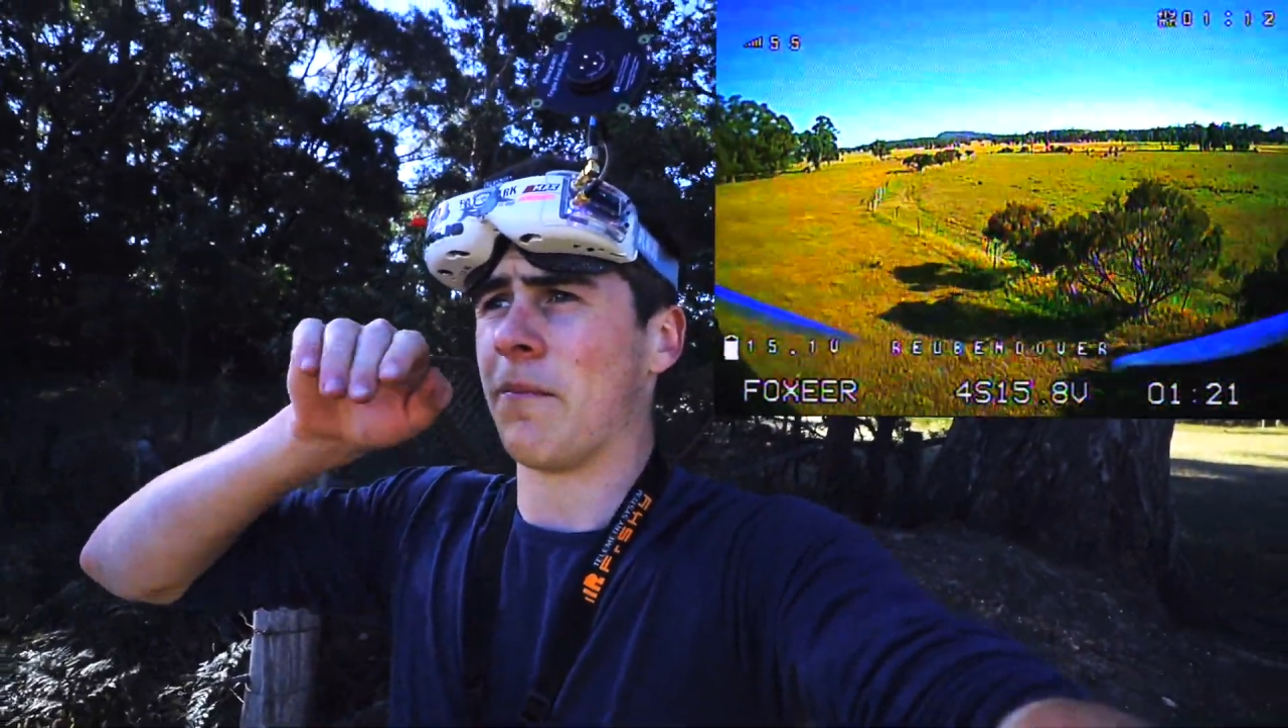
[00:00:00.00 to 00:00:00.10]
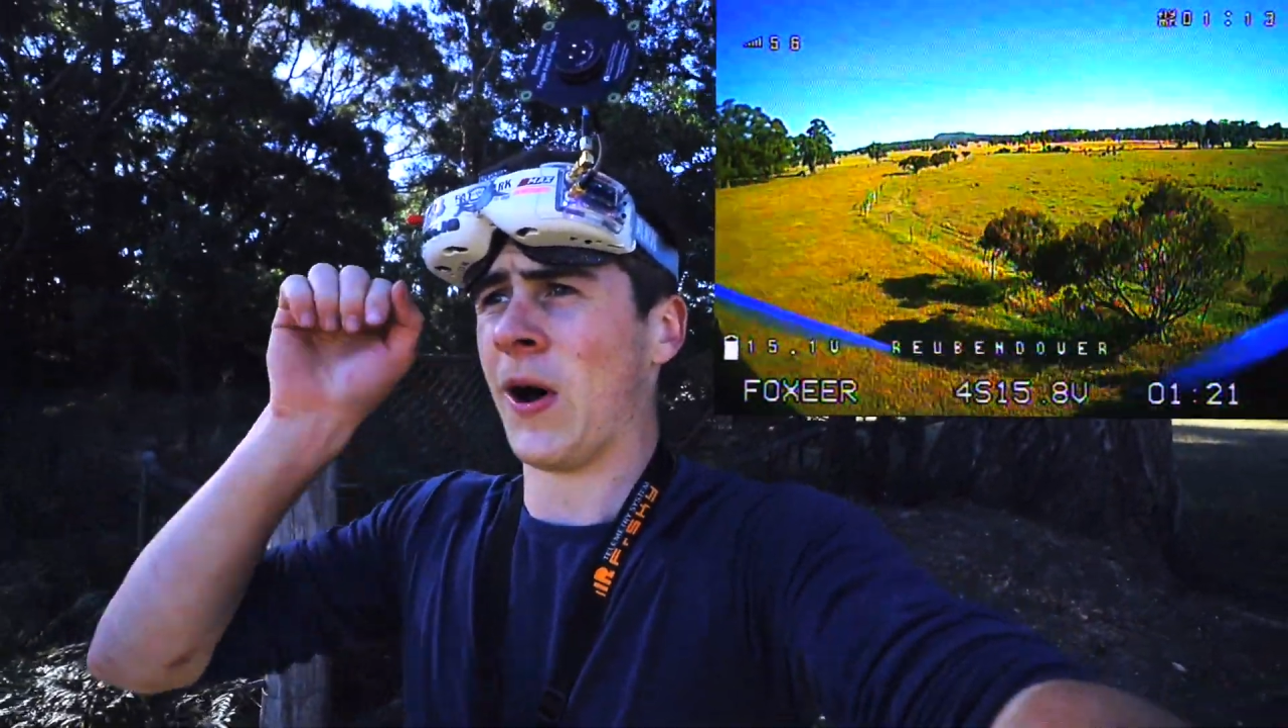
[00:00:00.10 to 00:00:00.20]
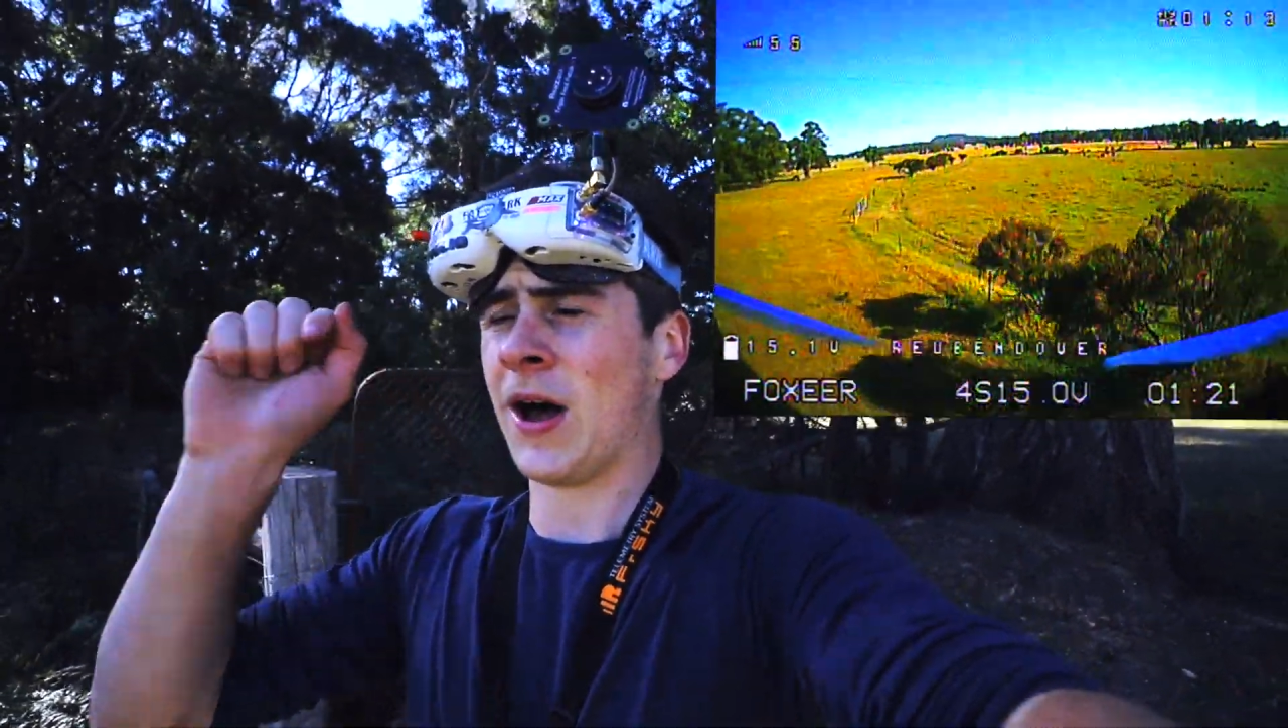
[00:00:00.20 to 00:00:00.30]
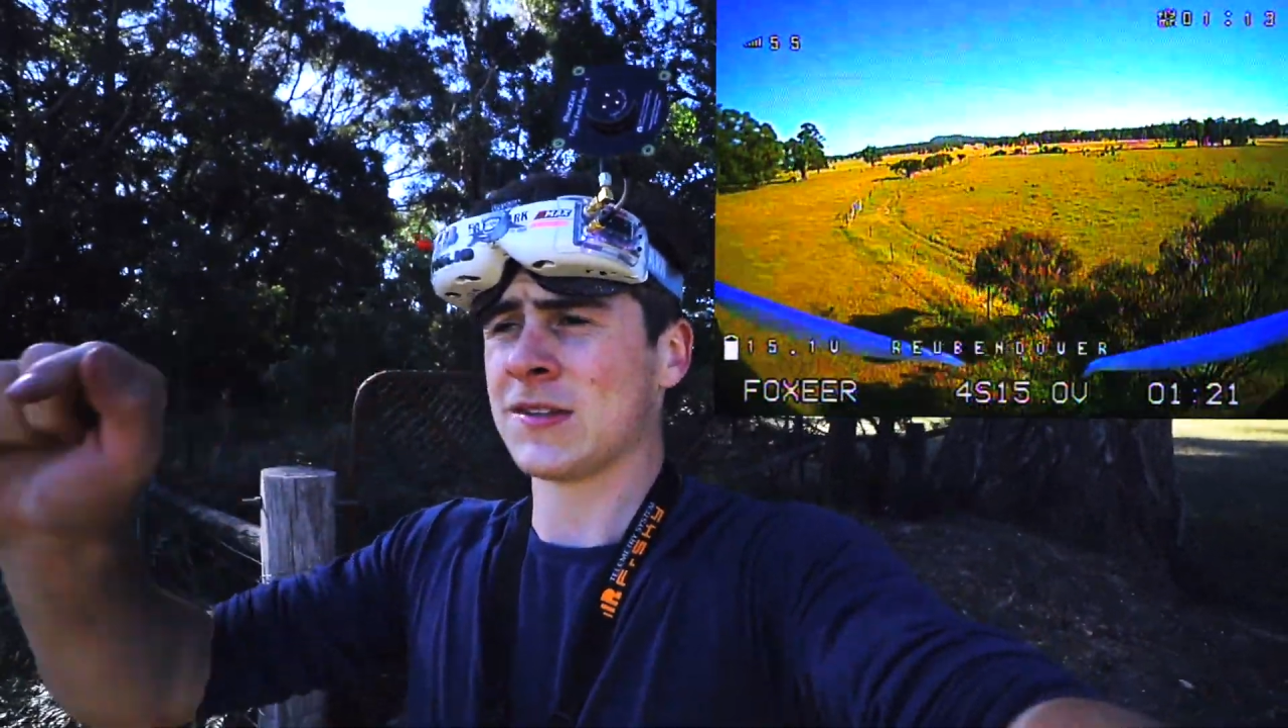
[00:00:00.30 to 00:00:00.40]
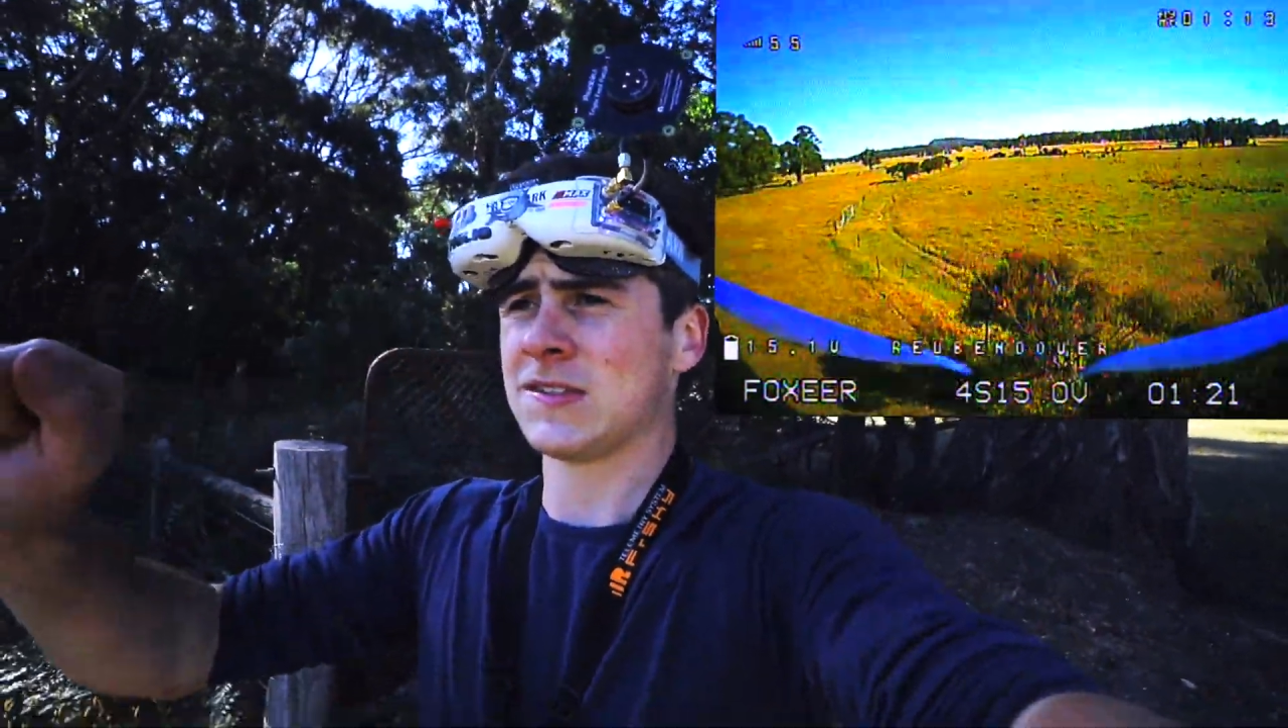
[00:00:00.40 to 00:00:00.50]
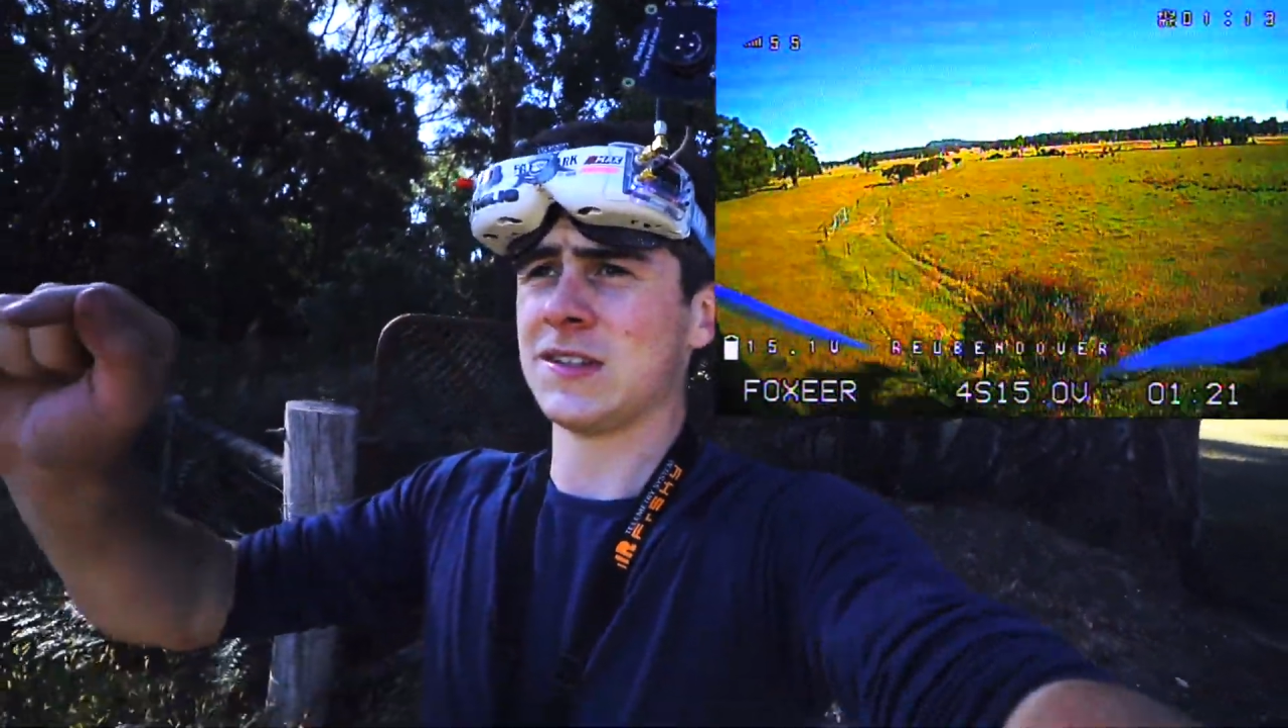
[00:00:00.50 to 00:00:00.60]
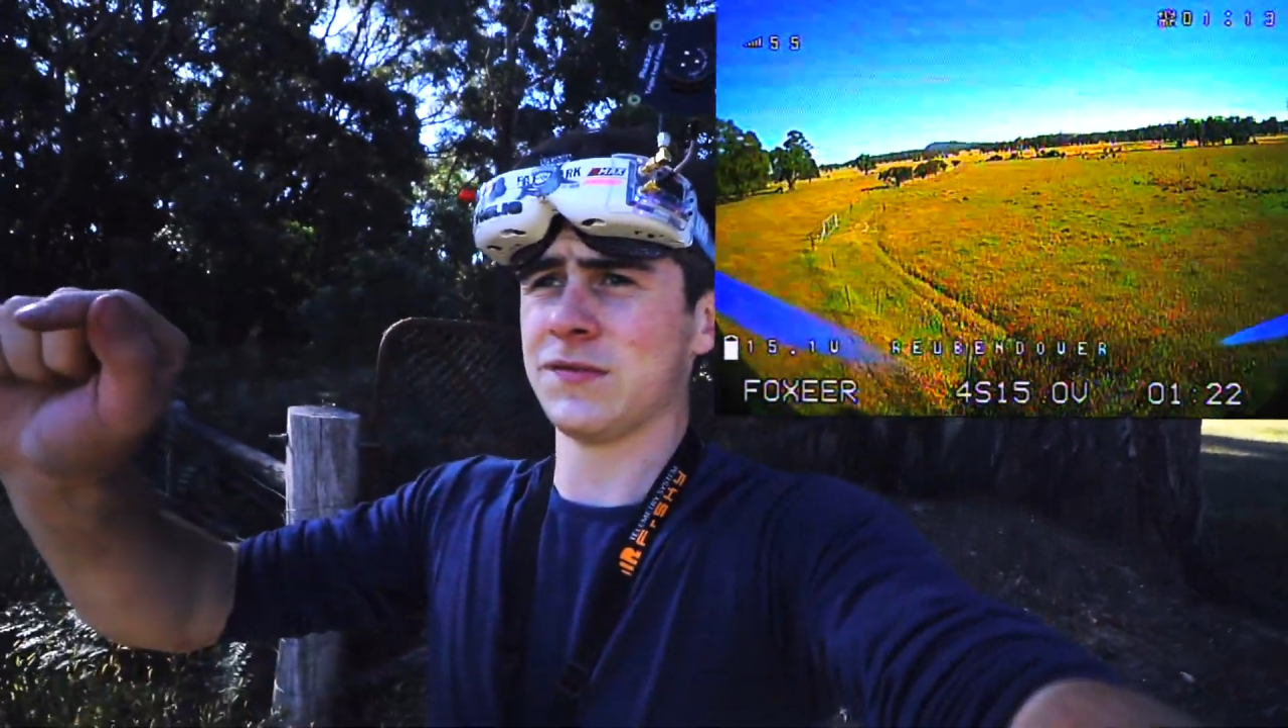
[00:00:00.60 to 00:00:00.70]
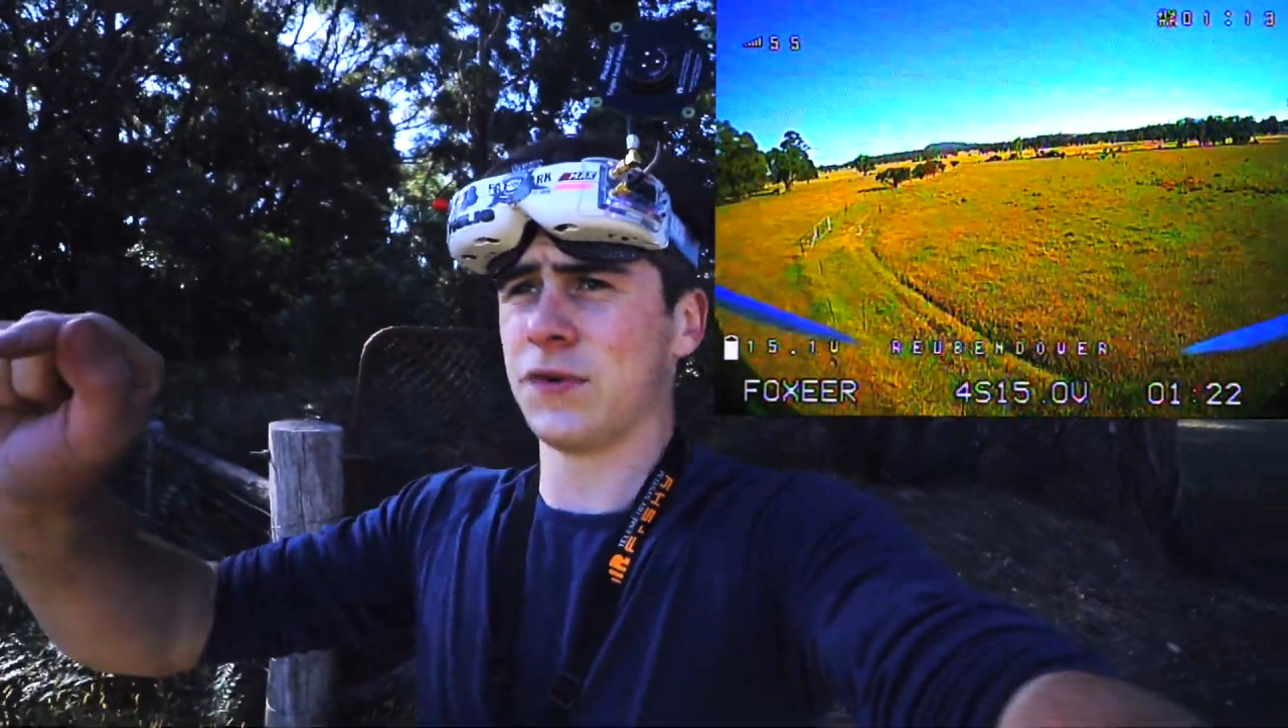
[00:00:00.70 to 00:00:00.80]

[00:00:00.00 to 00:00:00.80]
past this